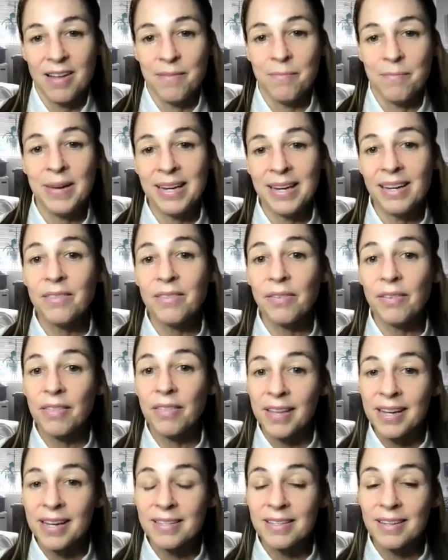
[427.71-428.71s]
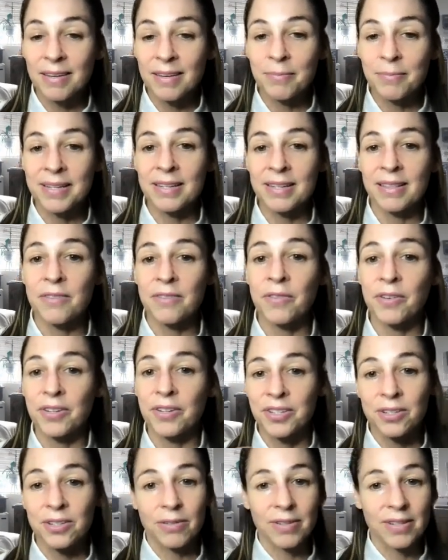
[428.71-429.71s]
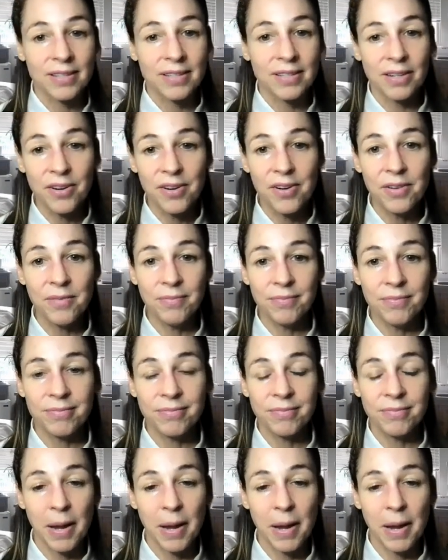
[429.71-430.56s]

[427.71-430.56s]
Meaningful things can be delivered into a serum,